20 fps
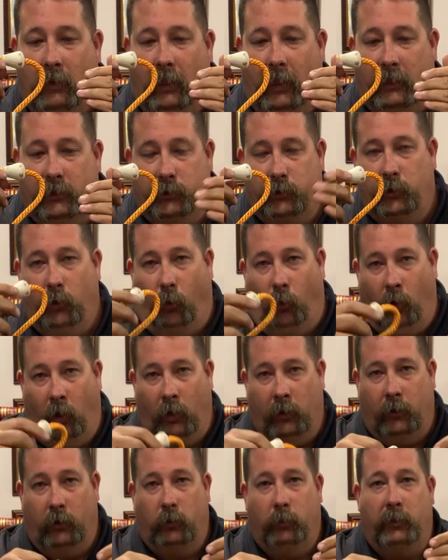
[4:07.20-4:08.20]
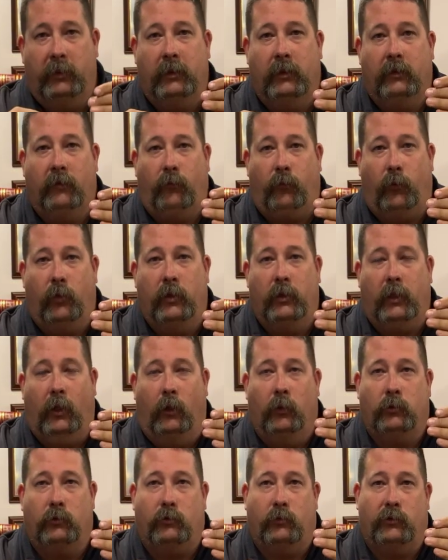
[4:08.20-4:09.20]
As you go on, there'll be 3
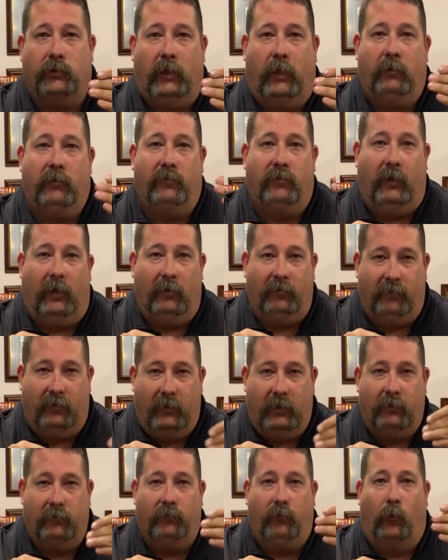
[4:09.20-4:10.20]
cones for 75 feet,